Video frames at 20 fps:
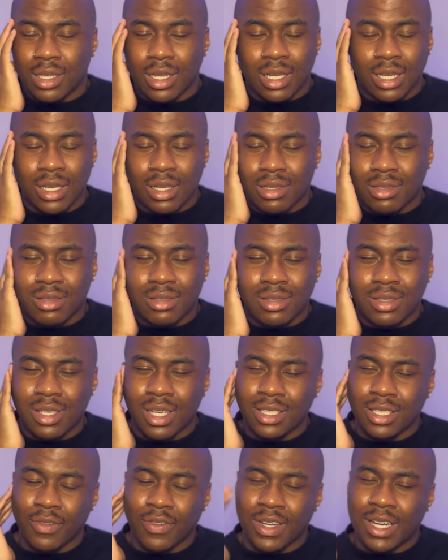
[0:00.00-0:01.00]
the
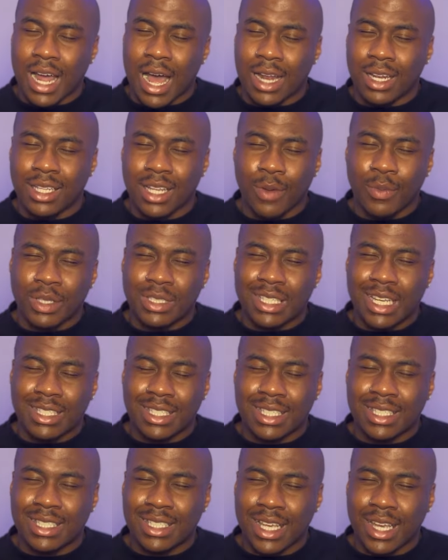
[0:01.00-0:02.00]
season finale that was
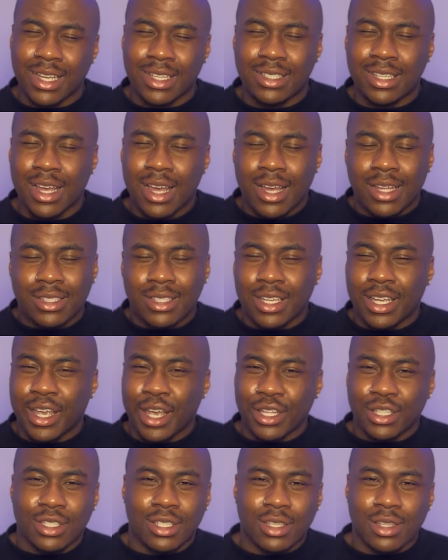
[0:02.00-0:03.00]
season six to
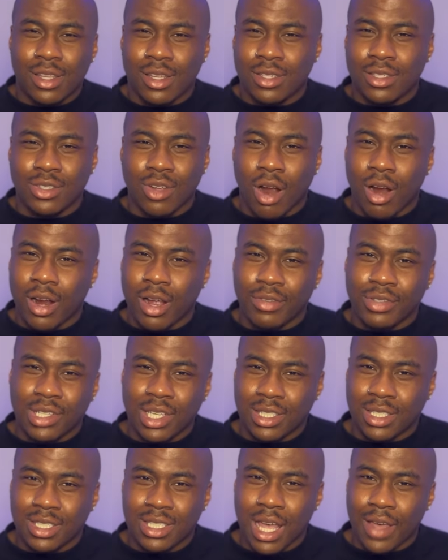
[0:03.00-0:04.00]
get to the start of
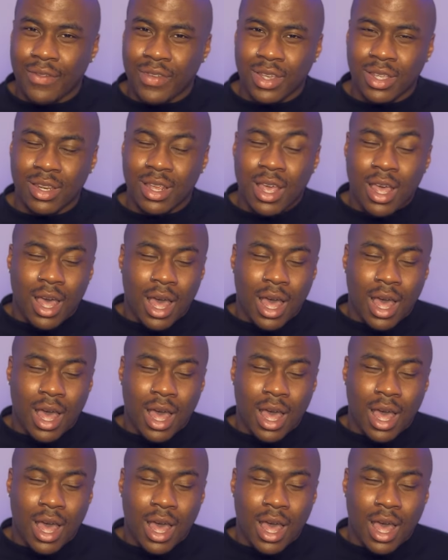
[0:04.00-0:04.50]
season seven.